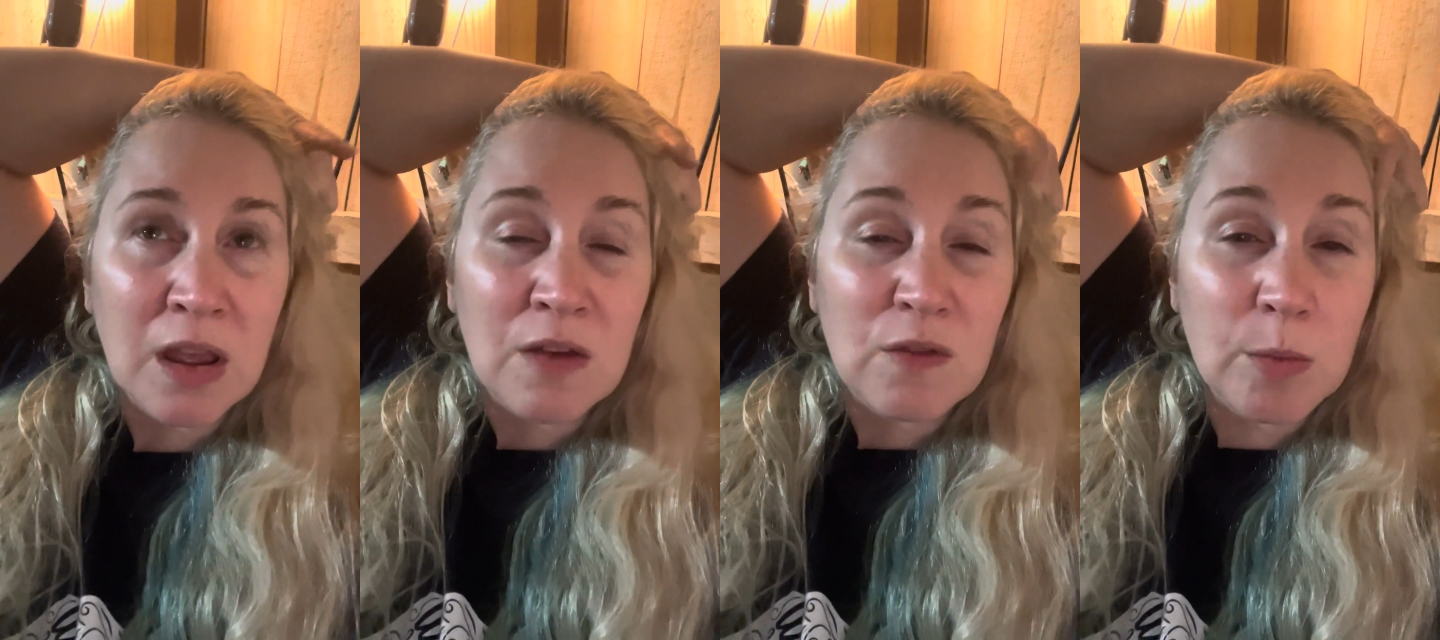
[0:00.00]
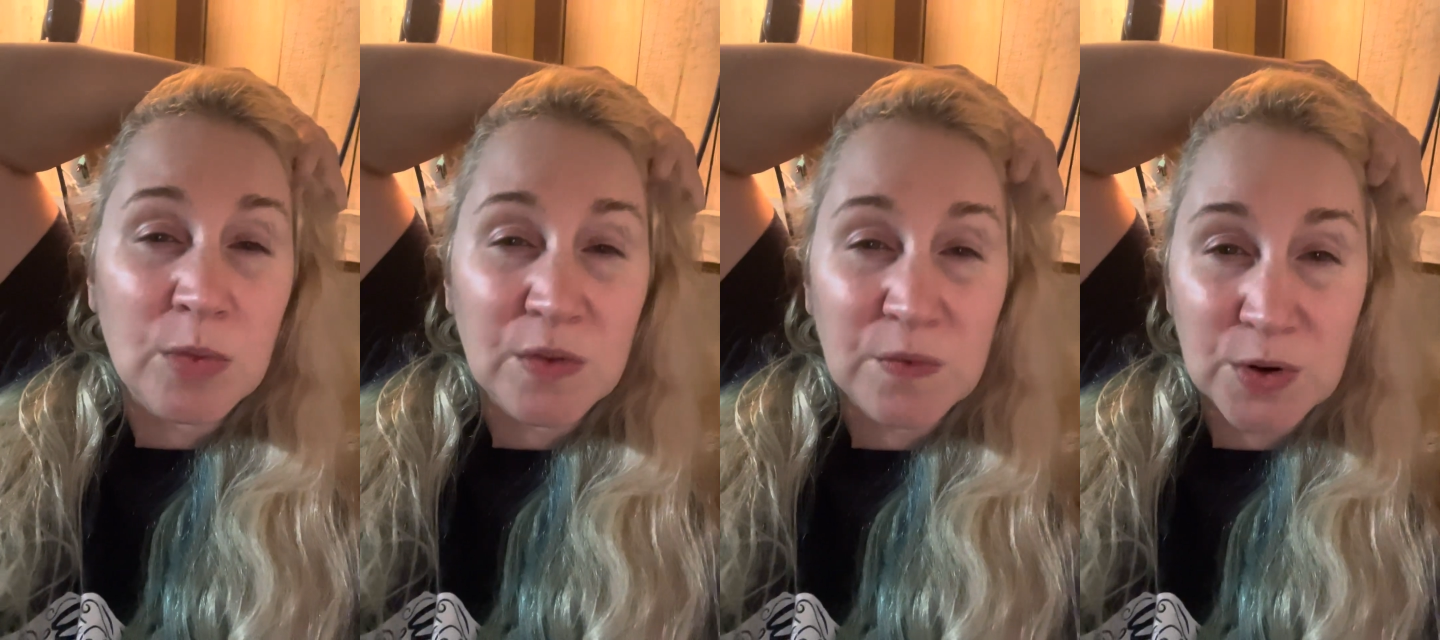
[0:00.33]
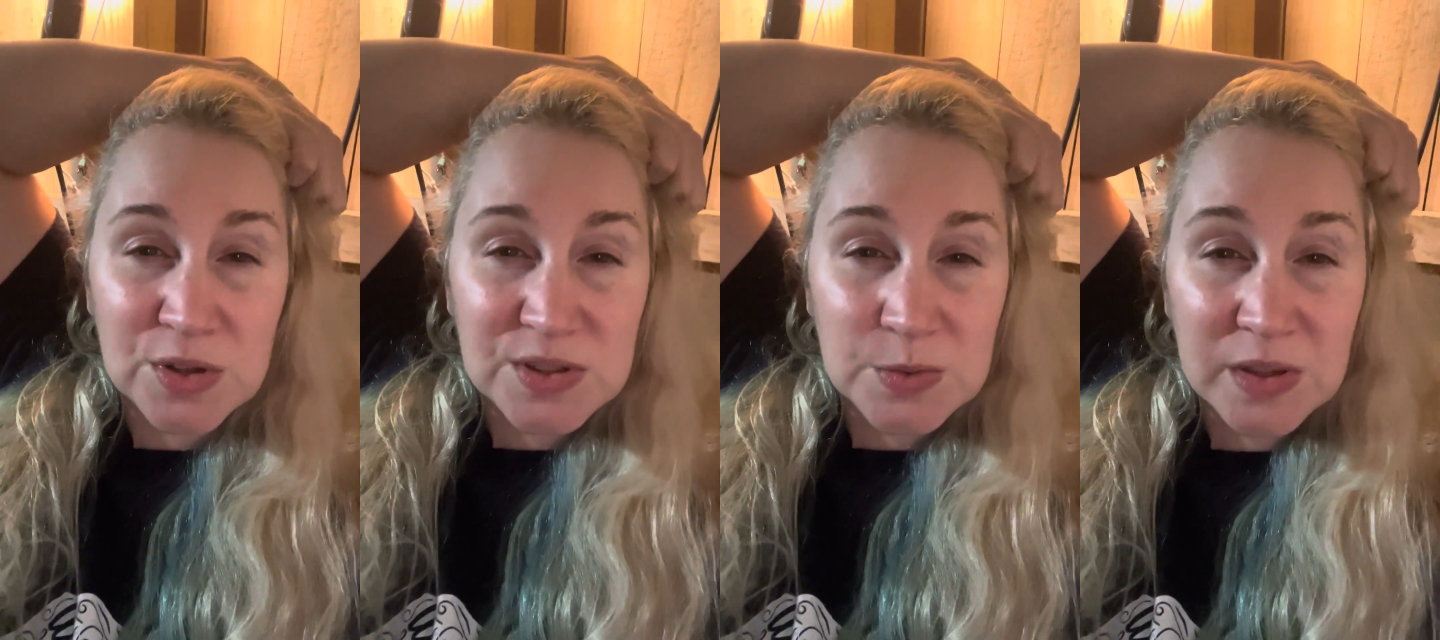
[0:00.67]
from the
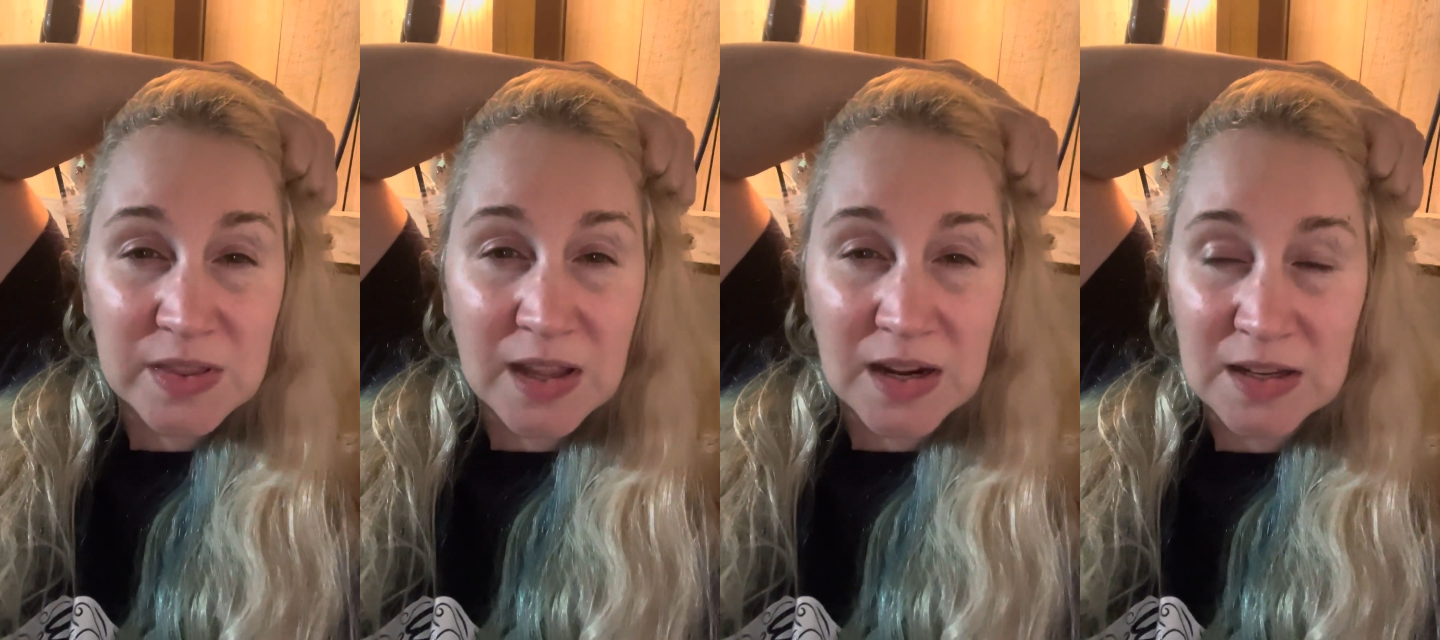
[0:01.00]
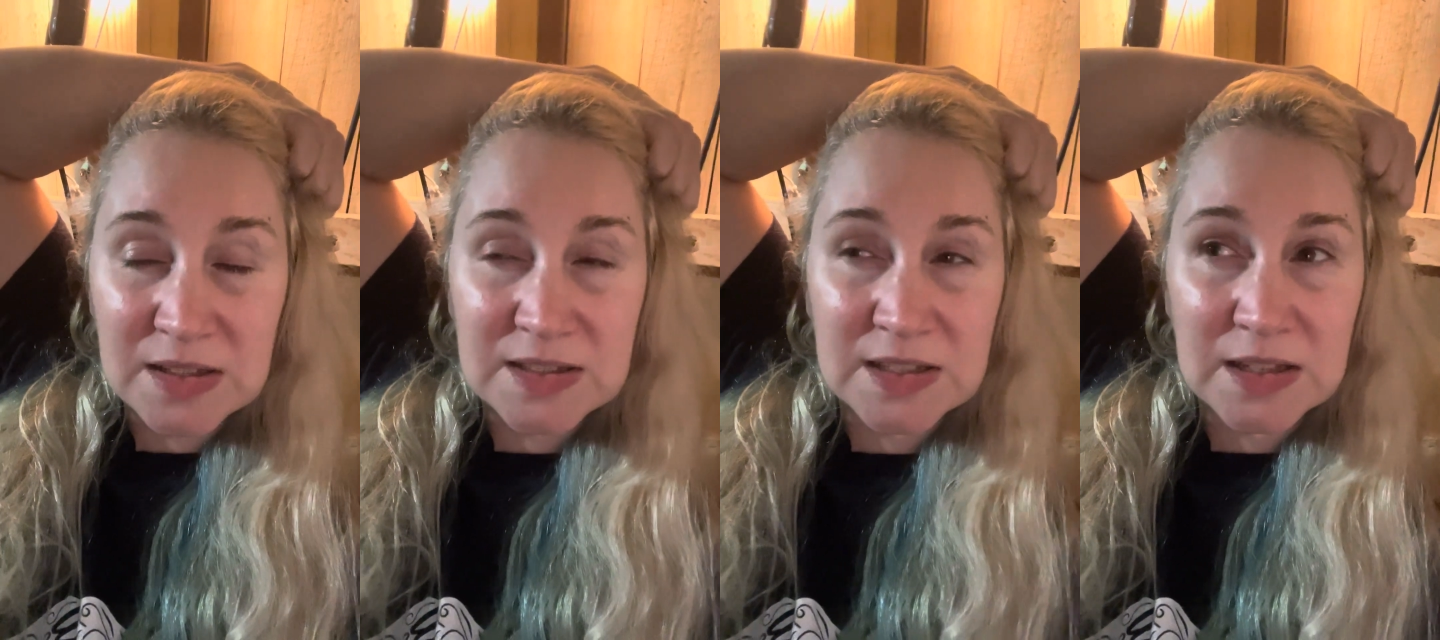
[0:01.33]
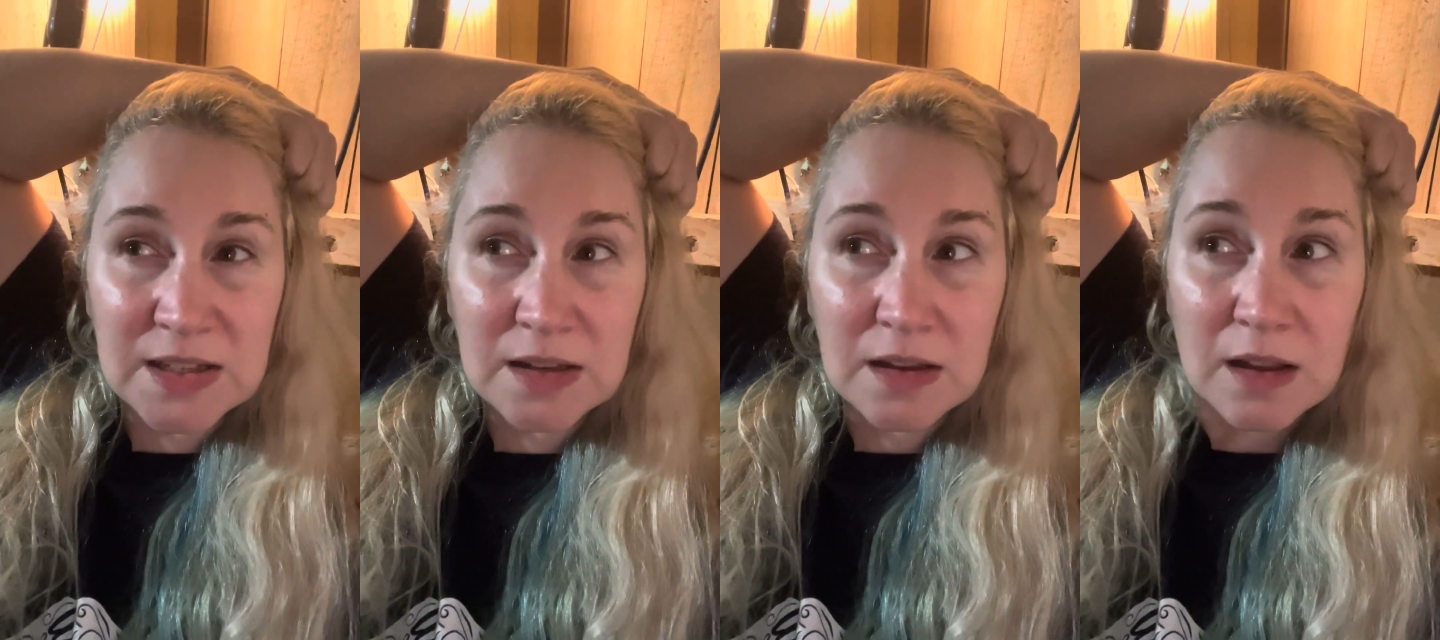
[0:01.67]
first one that I
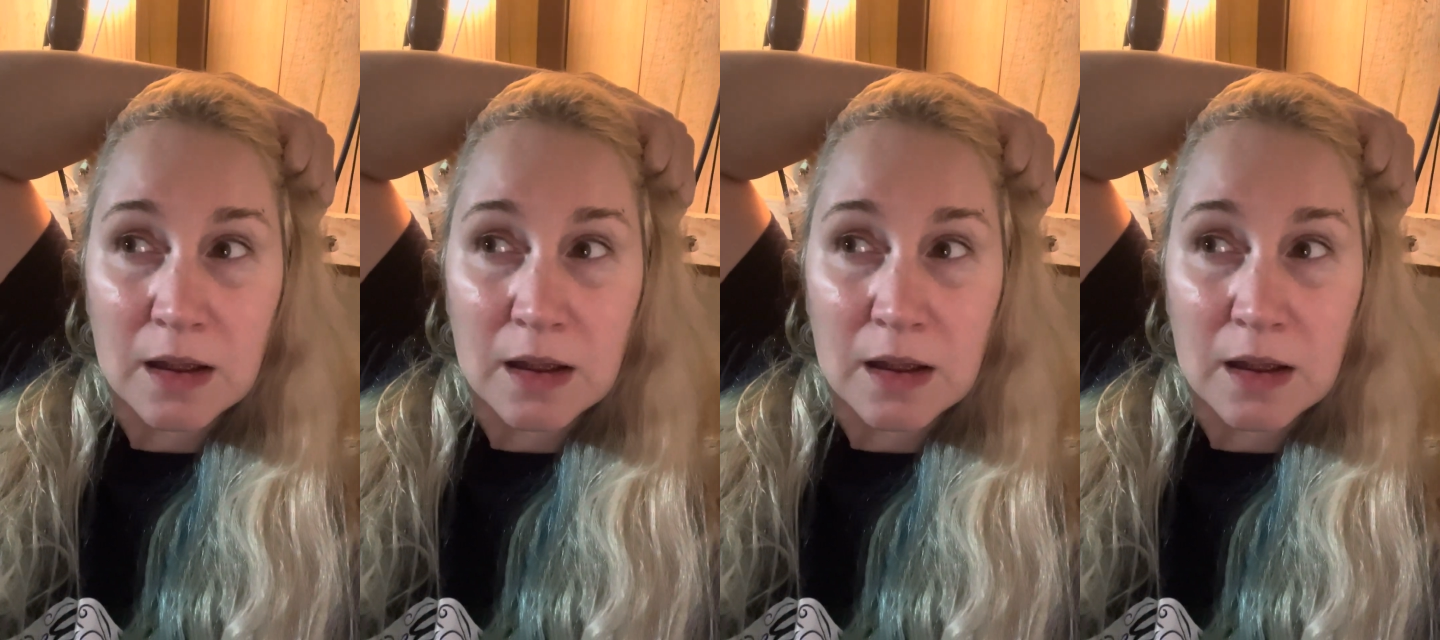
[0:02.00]
did.